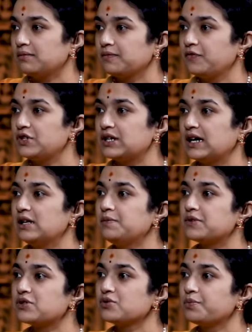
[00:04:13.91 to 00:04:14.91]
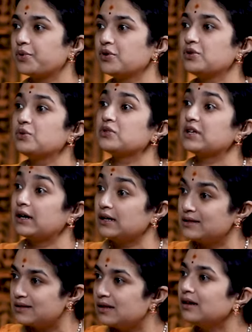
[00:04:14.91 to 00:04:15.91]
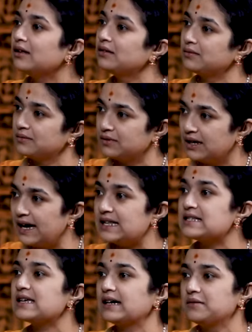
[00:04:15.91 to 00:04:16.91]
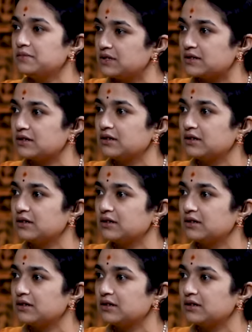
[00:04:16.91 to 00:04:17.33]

which helps to produce the HCl, the enzymes.